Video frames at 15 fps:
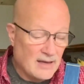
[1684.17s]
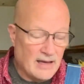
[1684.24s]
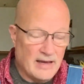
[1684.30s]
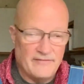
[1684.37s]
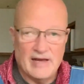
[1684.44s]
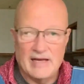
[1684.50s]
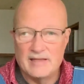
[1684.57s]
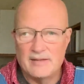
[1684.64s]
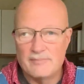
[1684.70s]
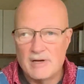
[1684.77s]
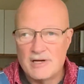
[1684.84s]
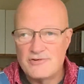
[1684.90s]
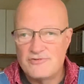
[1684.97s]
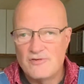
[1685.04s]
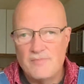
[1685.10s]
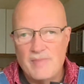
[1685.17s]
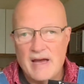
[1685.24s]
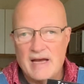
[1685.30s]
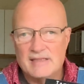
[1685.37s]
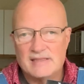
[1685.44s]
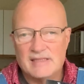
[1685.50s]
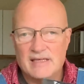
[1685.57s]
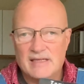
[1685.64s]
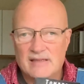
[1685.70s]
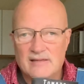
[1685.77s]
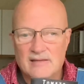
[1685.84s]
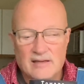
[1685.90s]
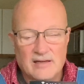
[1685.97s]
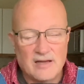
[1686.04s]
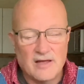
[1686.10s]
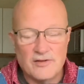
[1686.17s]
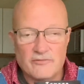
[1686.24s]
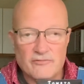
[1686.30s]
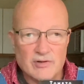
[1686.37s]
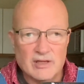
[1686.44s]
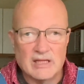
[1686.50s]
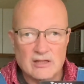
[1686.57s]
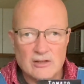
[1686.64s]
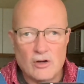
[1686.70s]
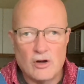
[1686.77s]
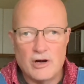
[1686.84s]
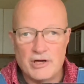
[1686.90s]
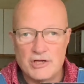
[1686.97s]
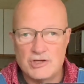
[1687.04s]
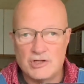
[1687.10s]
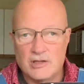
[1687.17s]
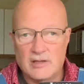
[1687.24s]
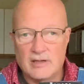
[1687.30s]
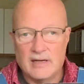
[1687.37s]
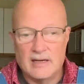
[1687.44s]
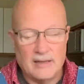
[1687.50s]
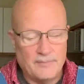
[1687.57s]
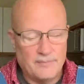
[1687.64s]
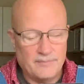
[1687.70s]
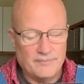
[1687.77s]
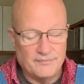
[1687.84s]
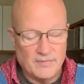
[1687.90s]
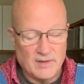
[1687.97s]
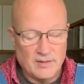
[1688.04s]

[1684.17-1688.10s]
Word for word: I've had the mushroom basket, another really large, um,